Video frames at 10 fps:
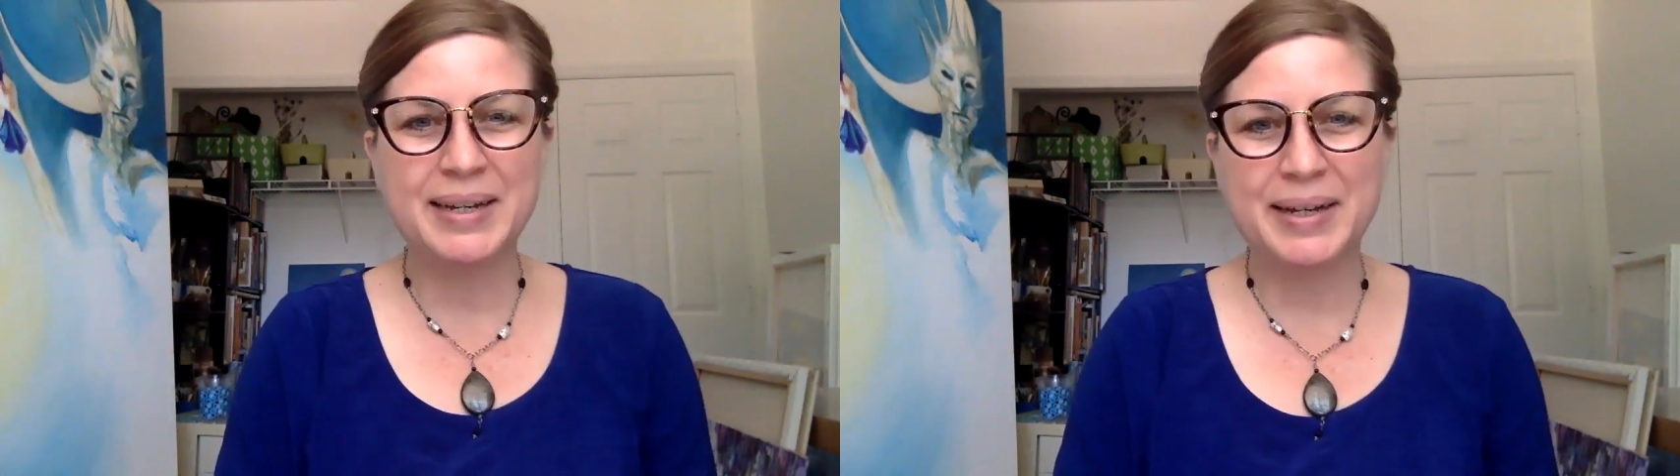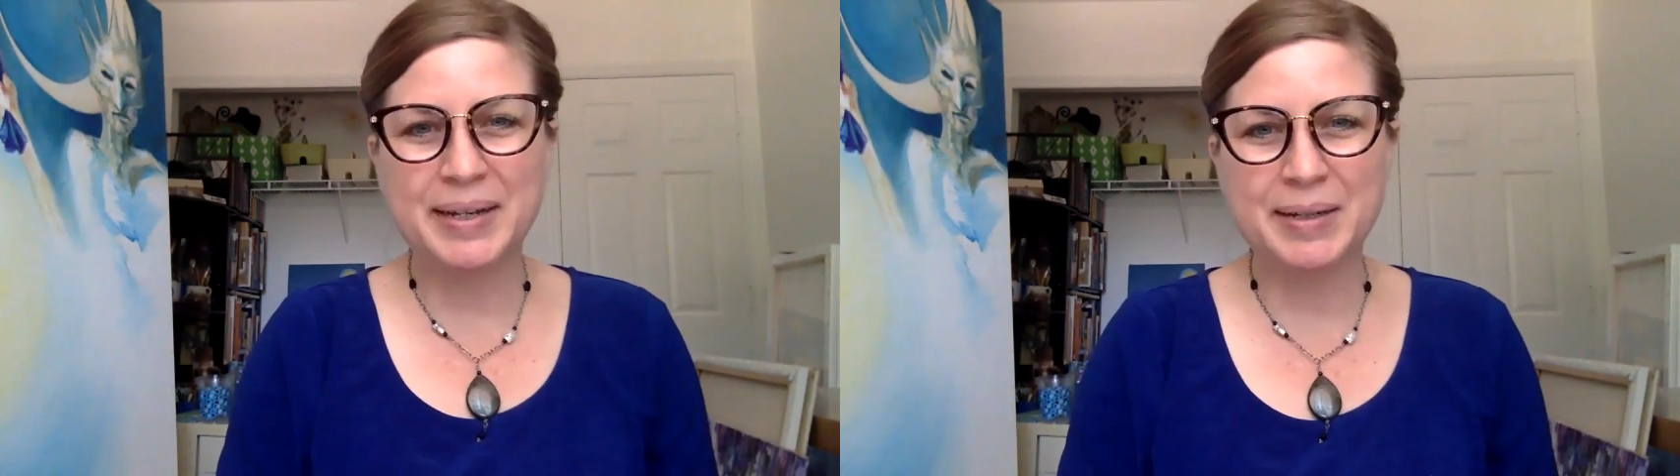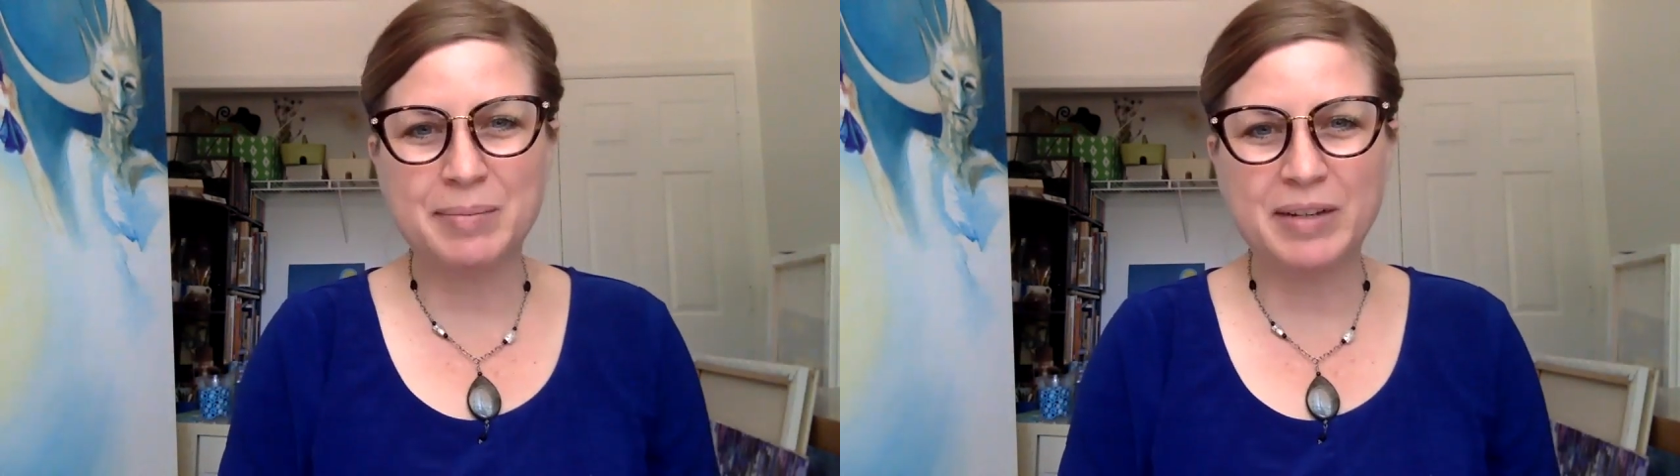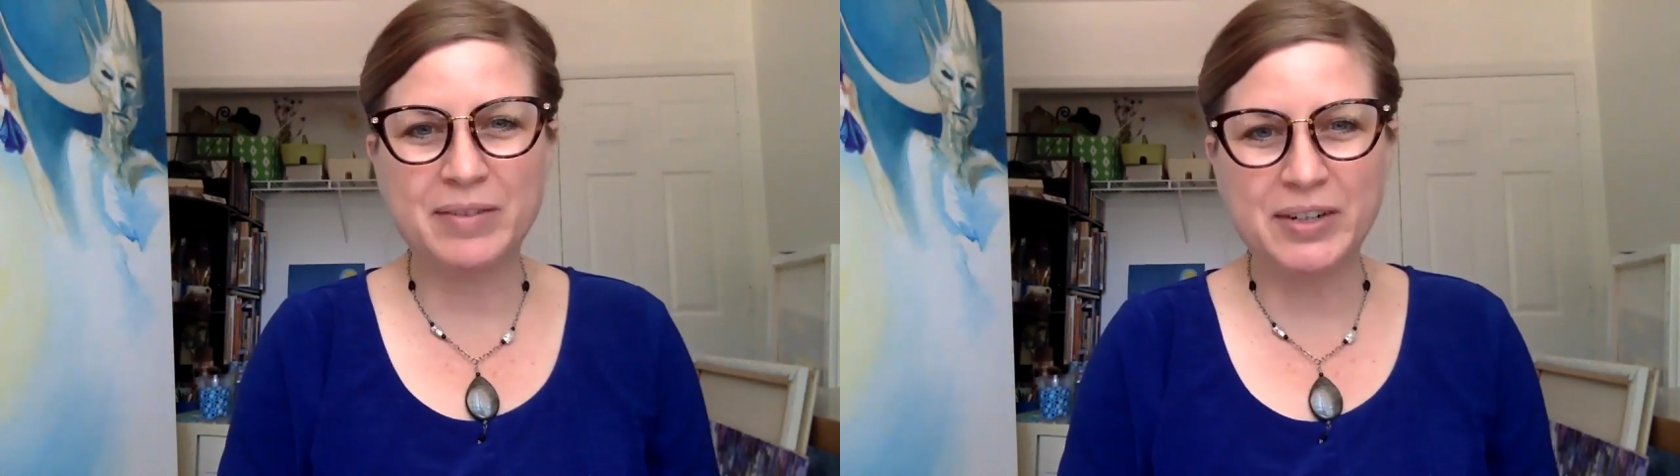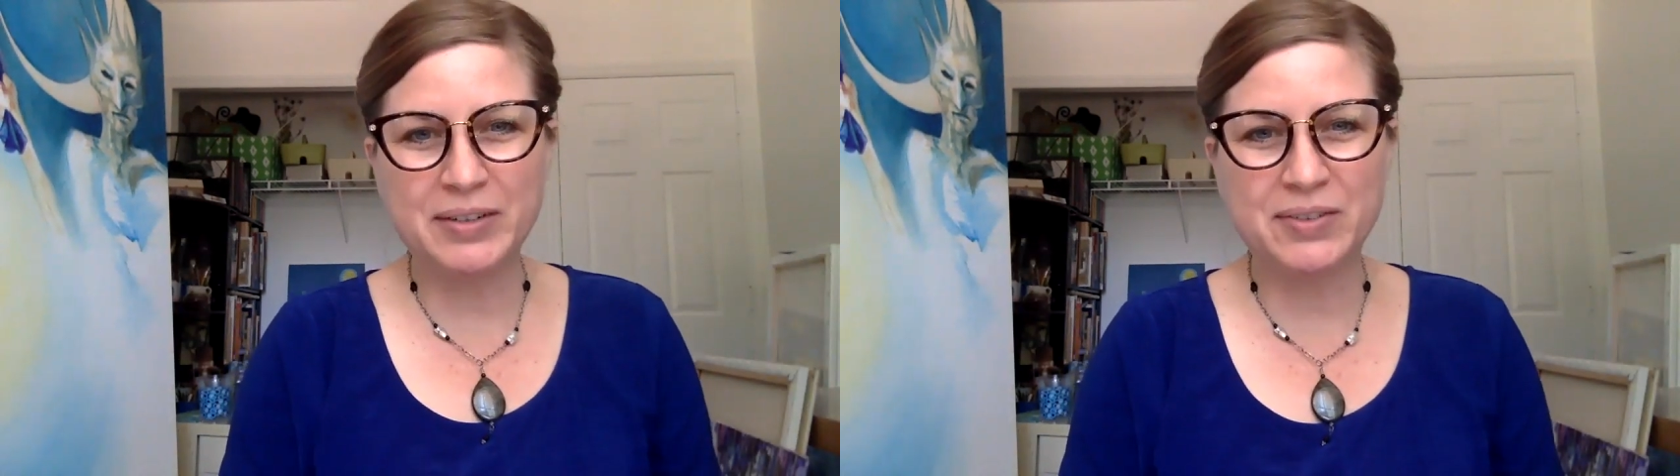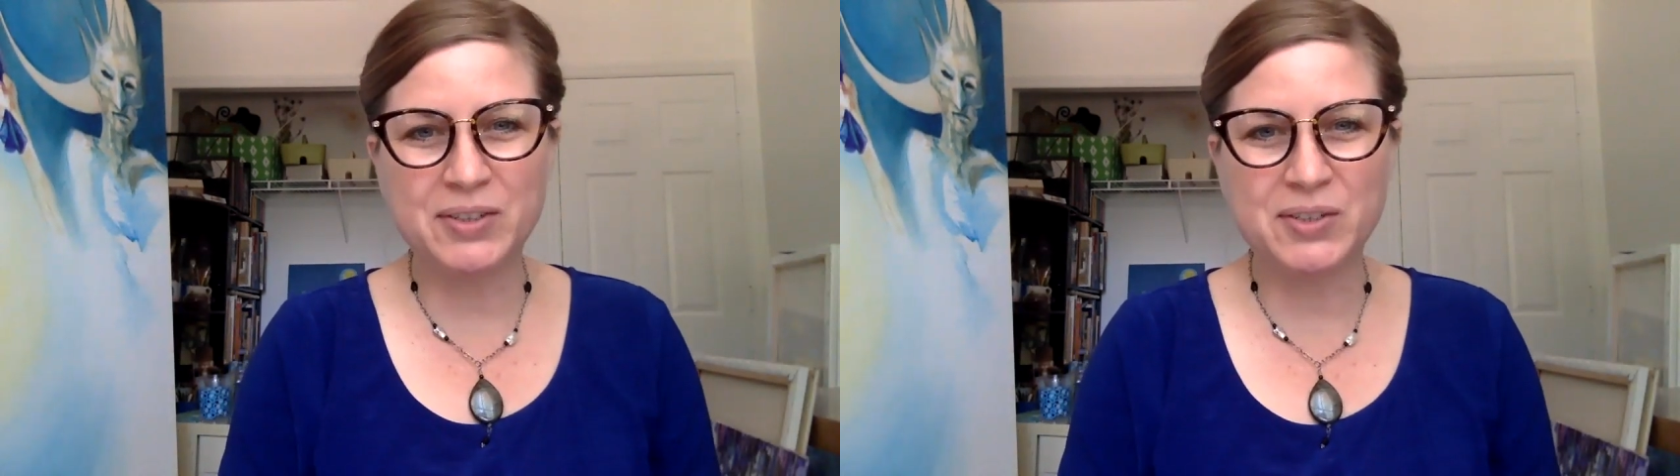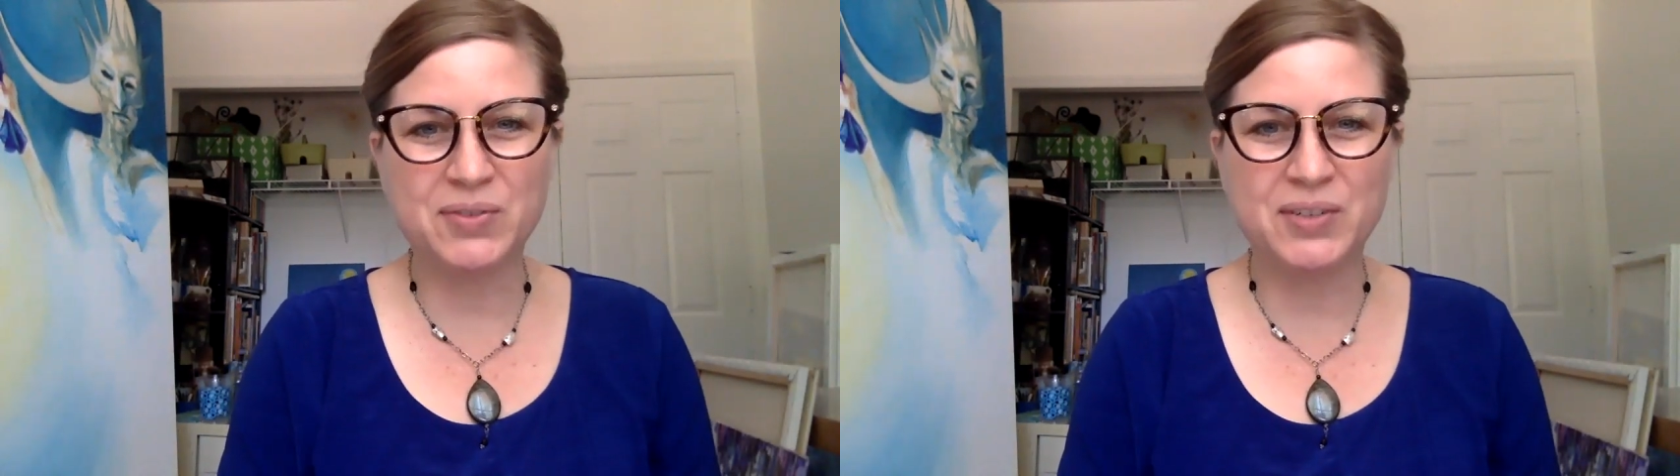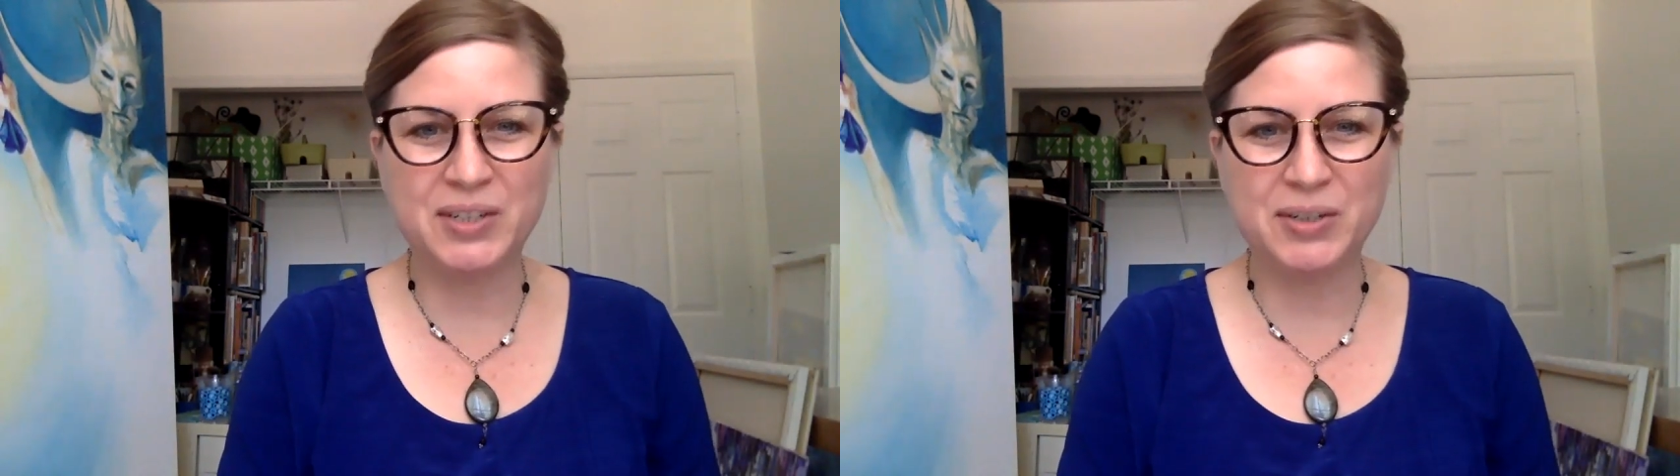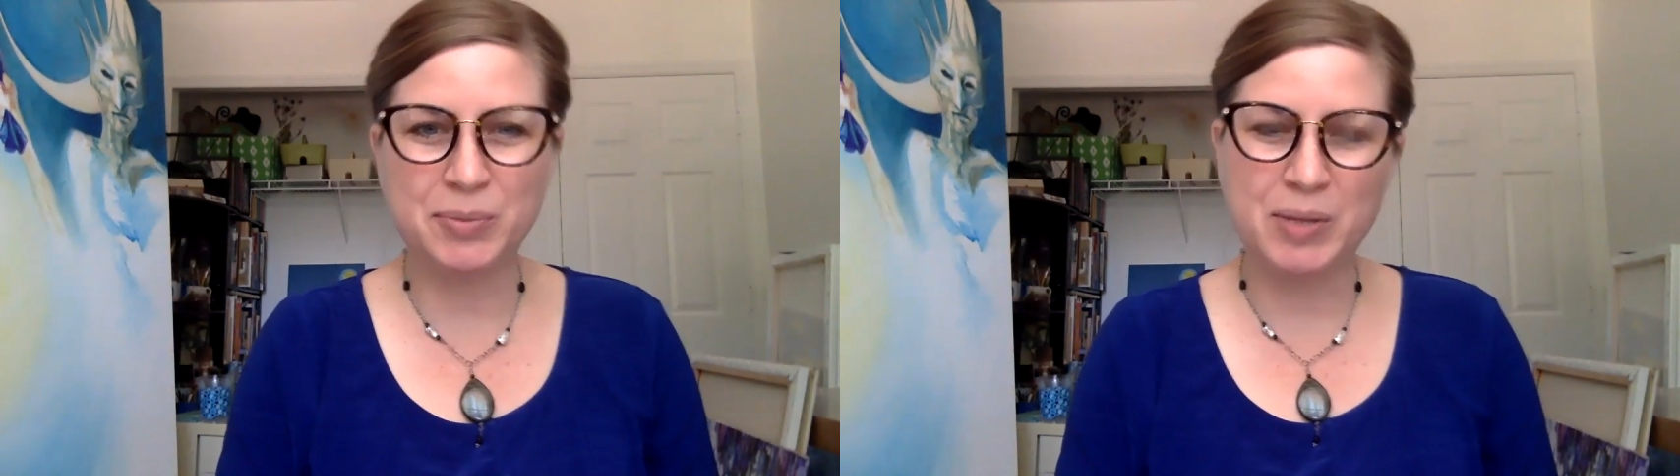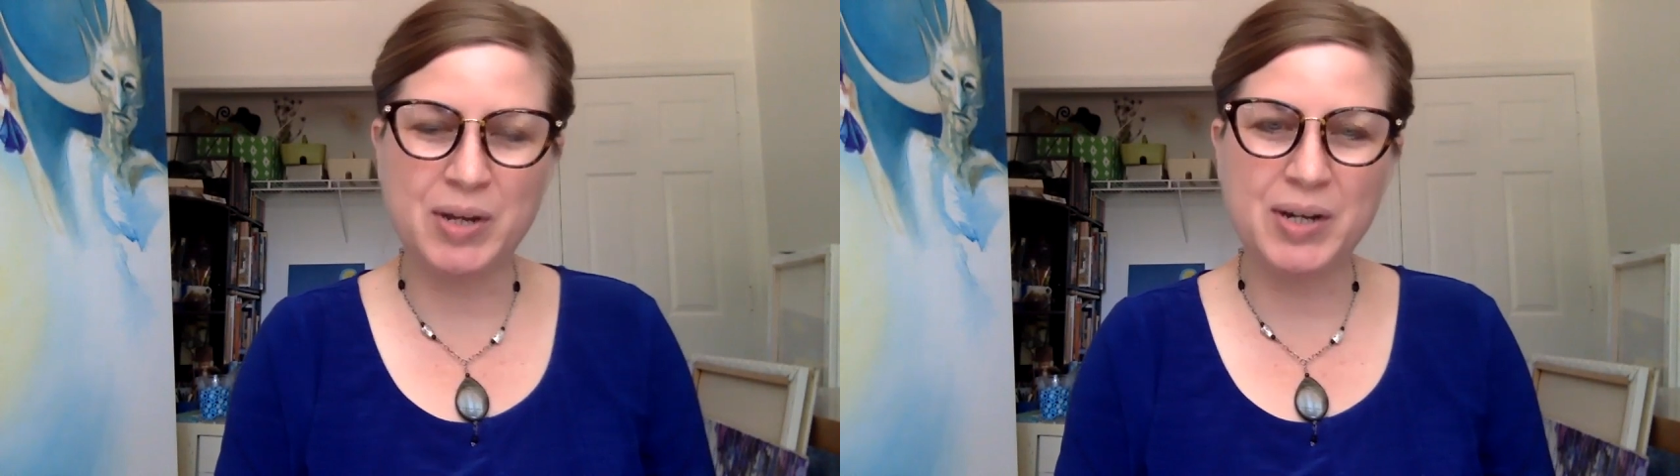and my very first video
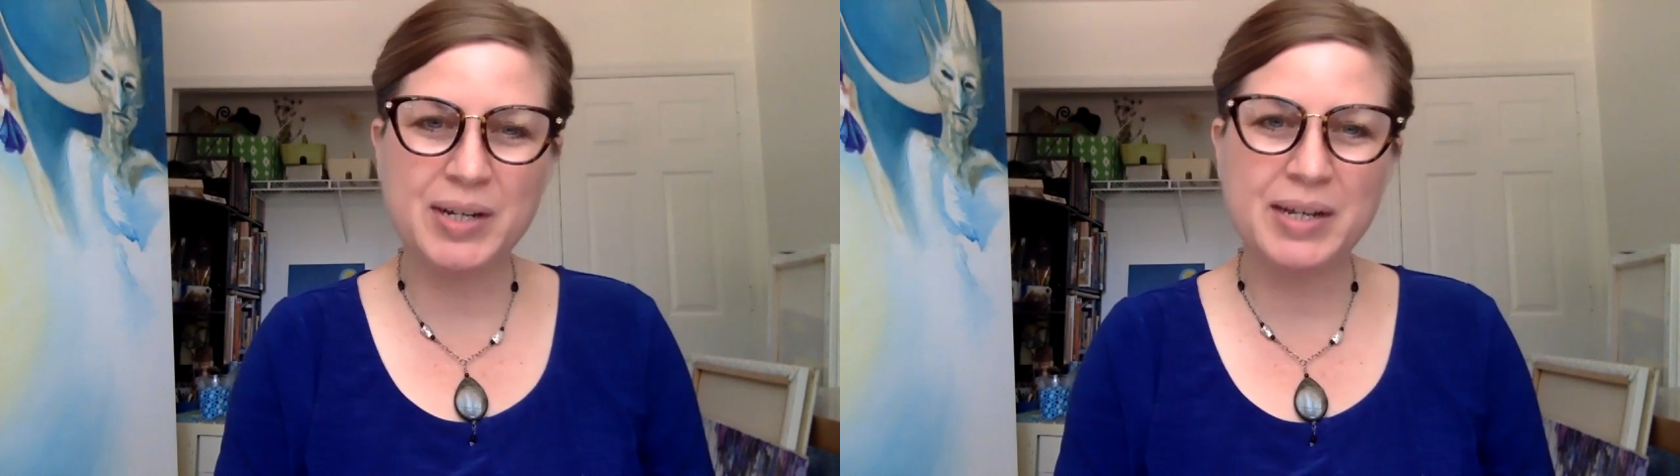blog.